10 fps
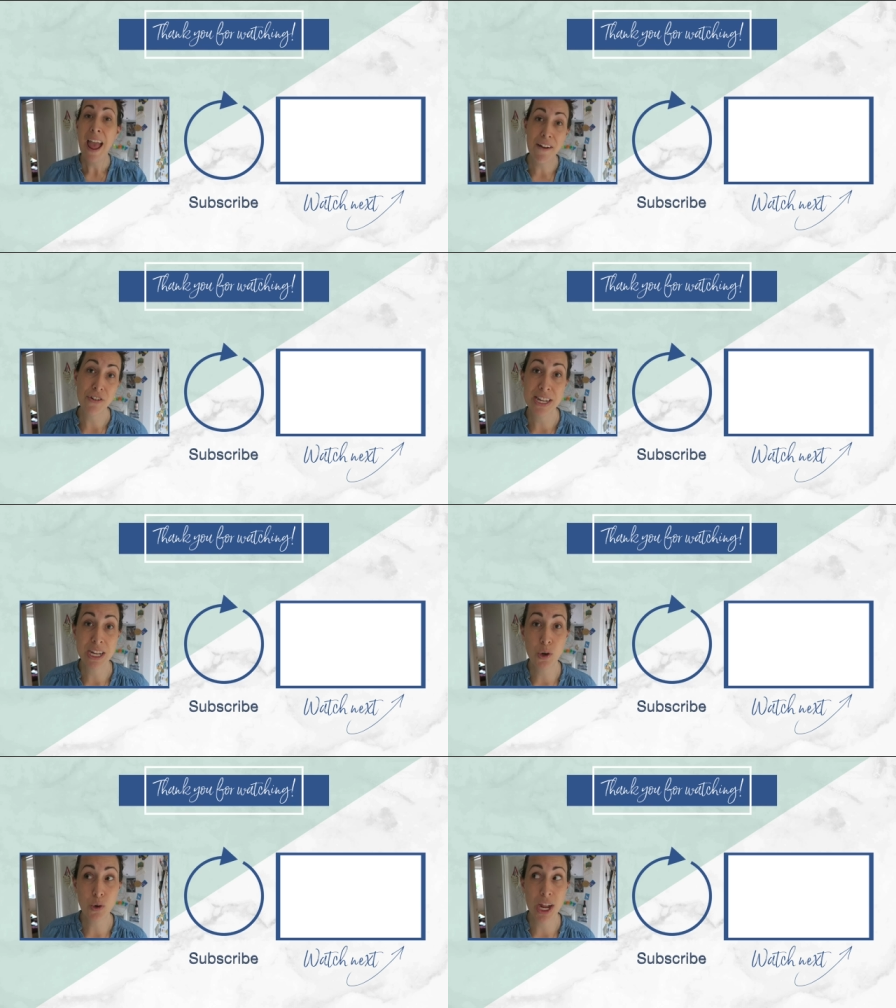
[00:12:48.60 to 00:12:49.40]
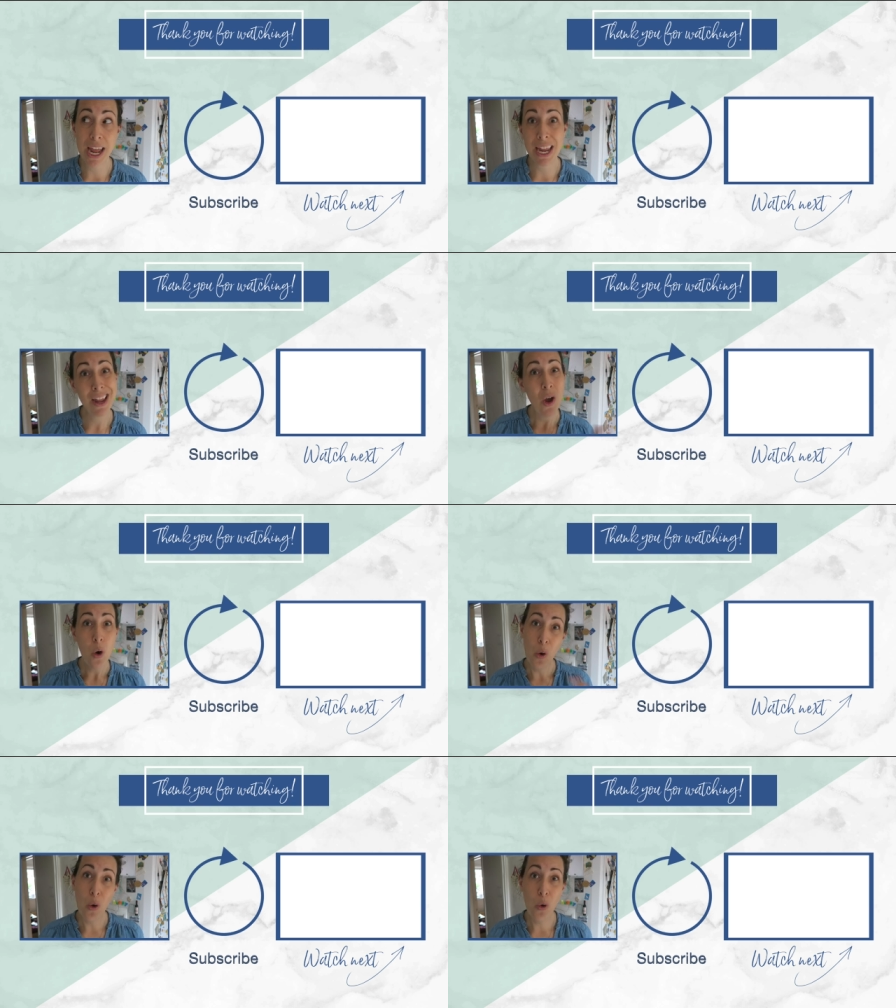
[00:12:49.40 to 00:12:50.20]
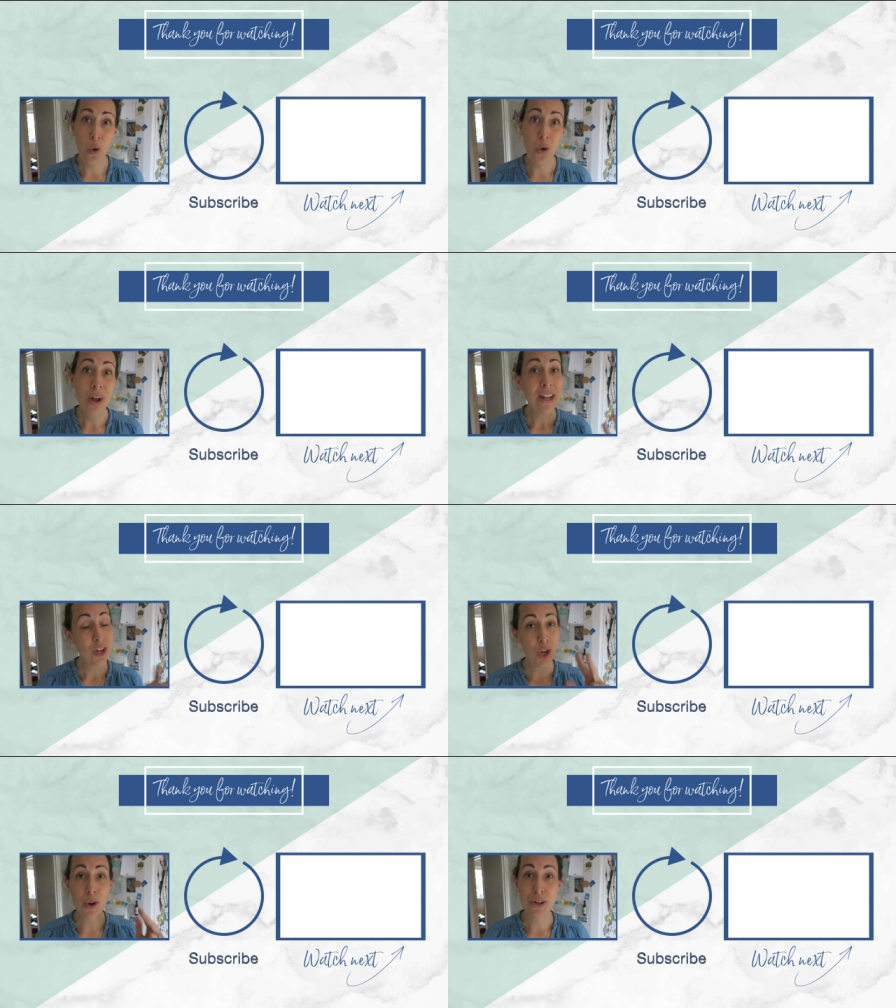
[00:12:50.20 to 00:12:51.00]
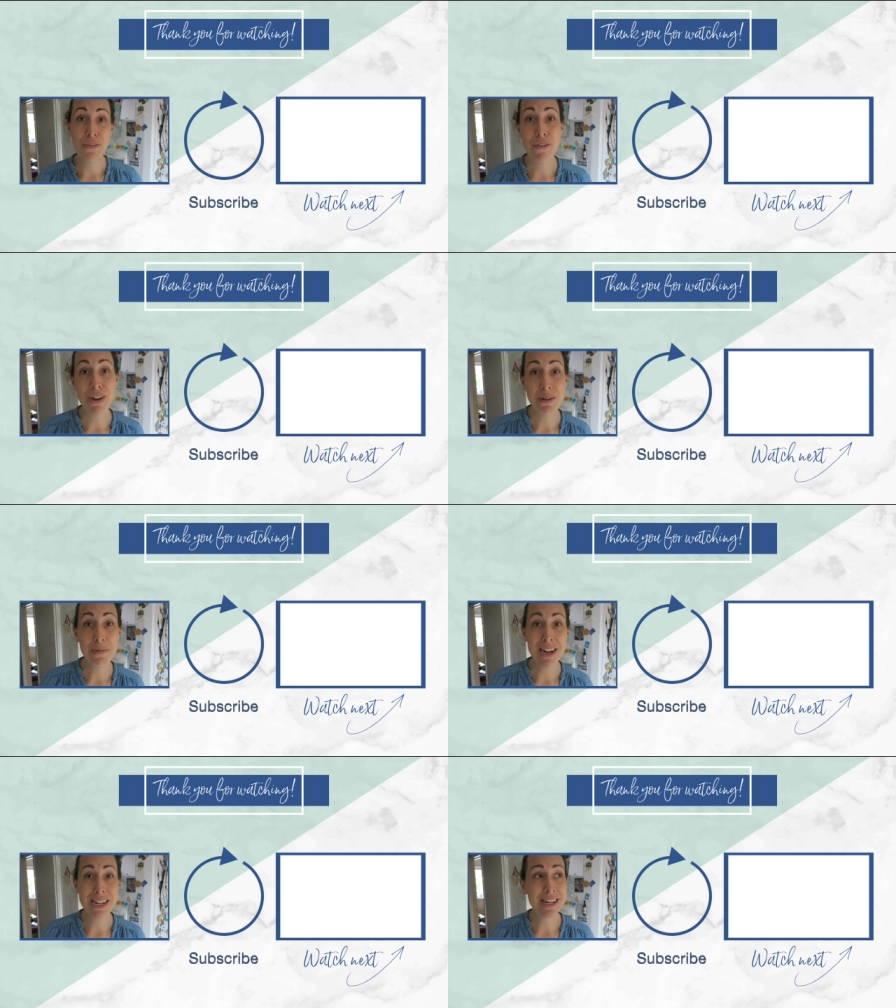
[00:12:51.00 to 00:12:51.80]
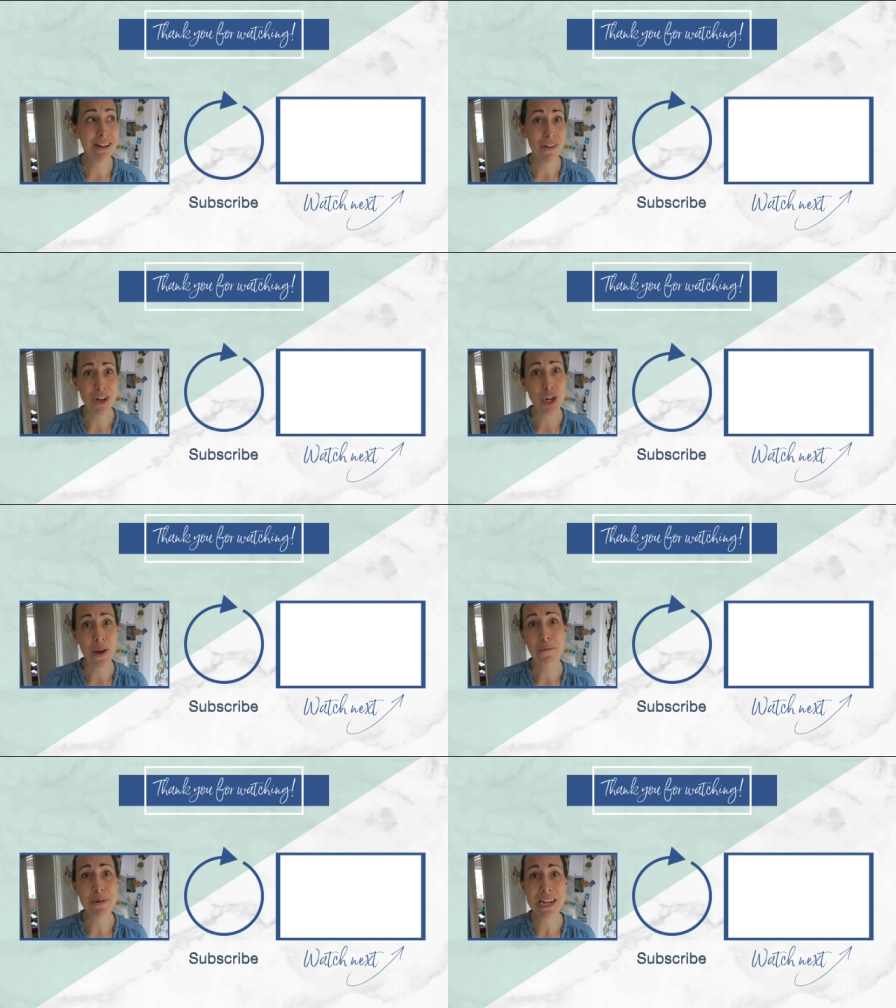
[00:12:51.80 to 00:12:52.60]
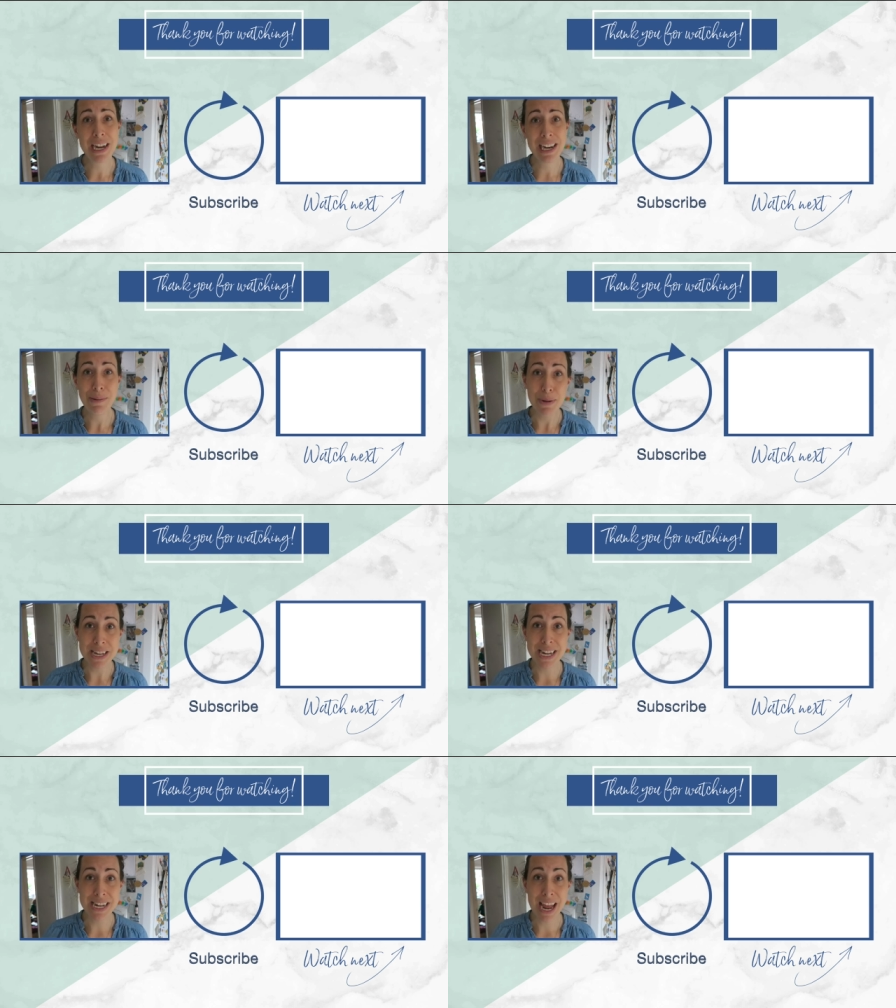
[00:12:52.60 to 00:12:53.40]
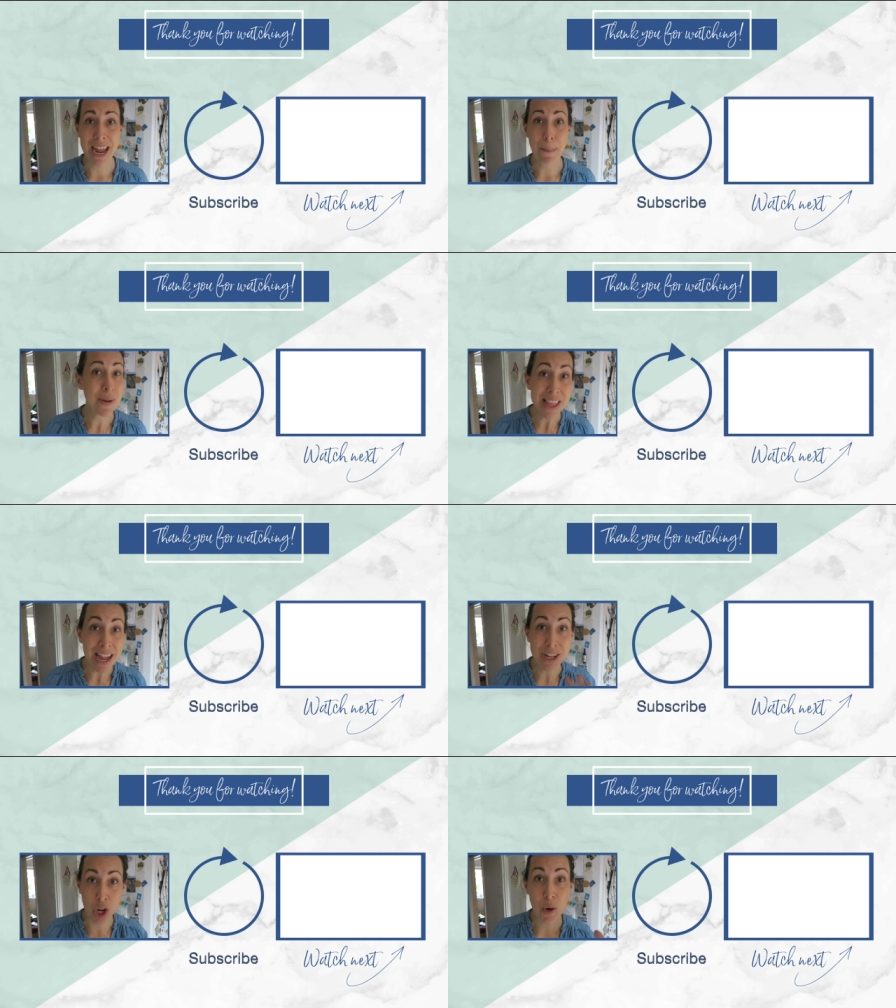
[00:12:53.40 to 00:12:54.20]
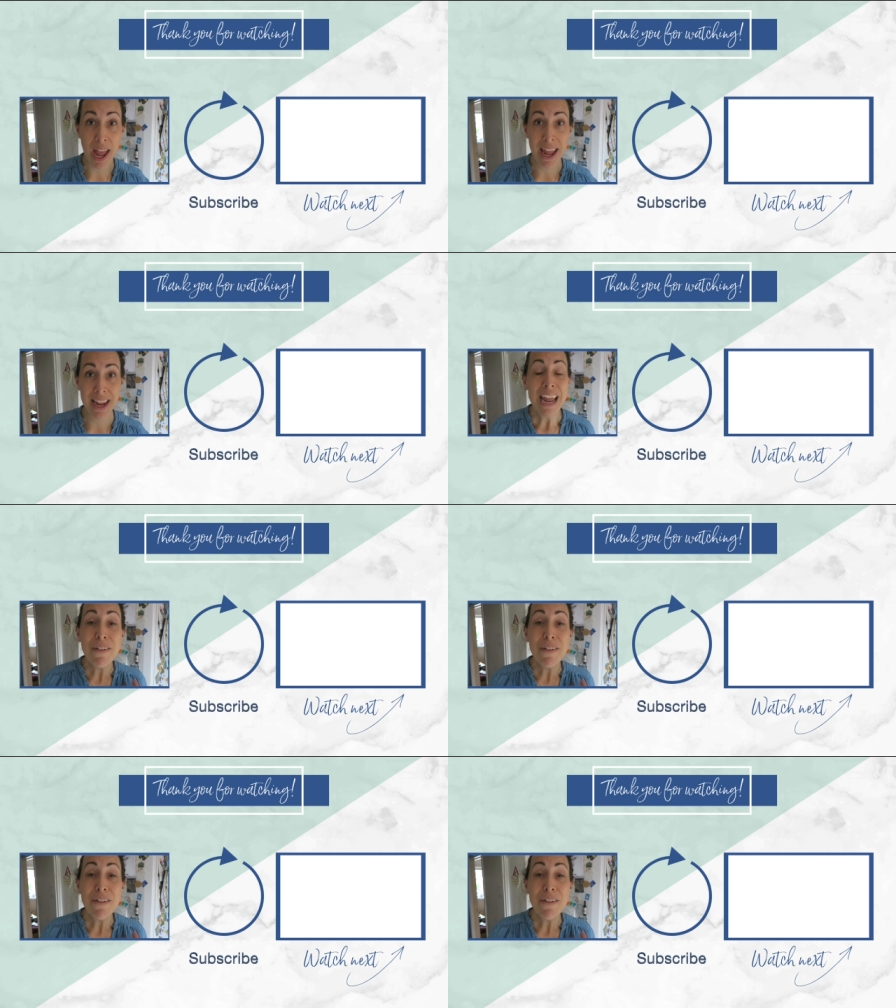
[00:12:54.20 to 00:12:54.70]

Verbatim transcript: every single day or two lots of 15 minutes if I do have a particularly busy day, but that's okay.